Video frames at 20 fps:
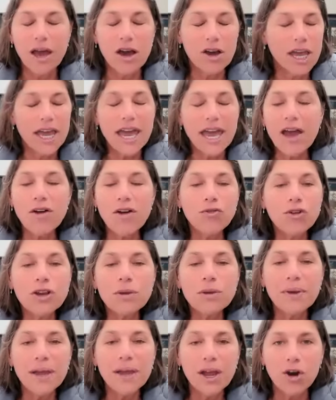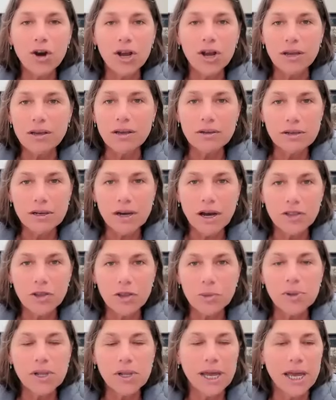Okay, every berry on the
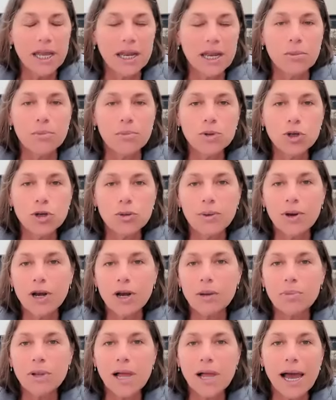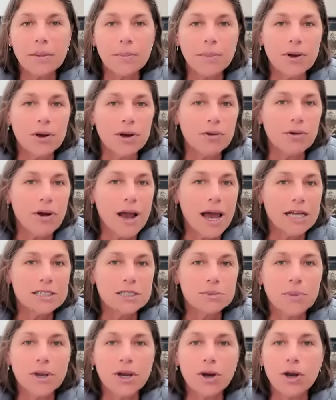planet, blueberry, blackberry,
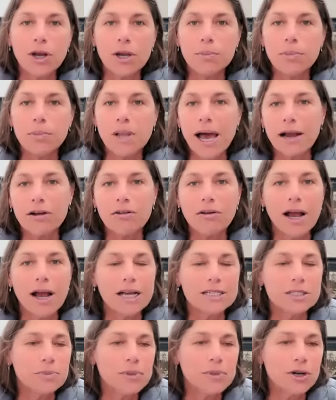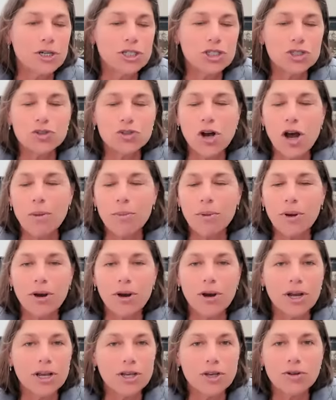raspberry, black raspberry,
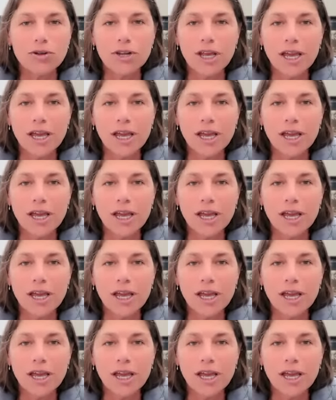strawberry, you